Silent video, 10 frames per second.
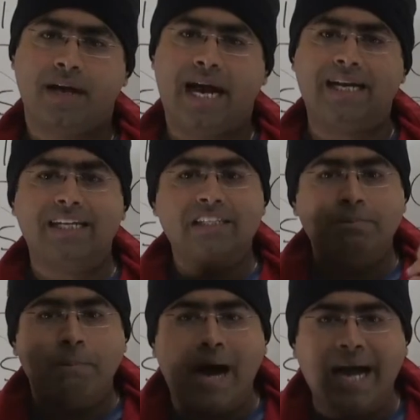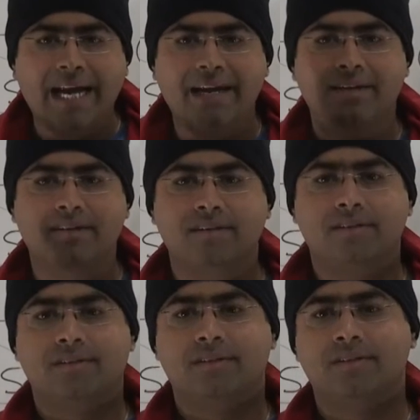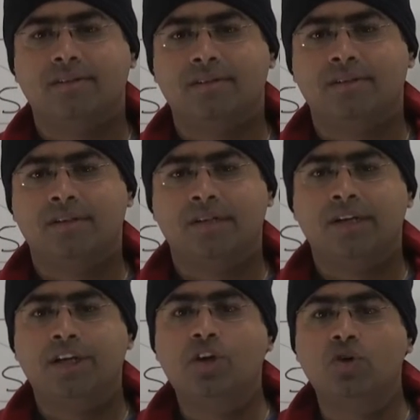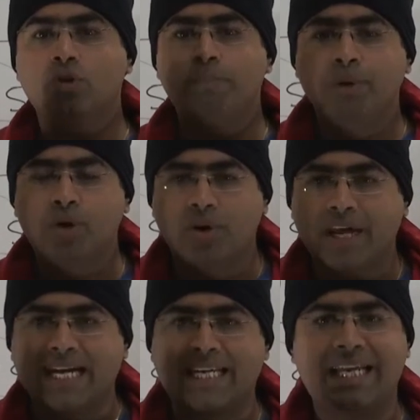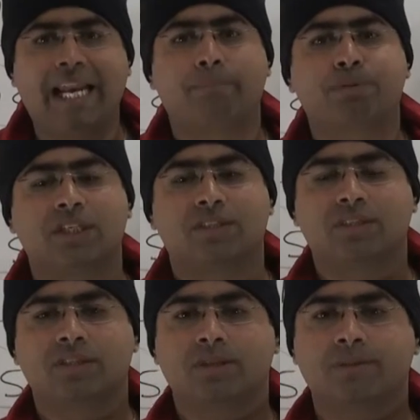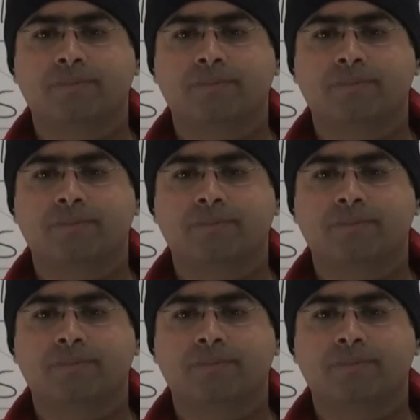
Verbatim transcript: and it is mired due to bureaucratic lapses.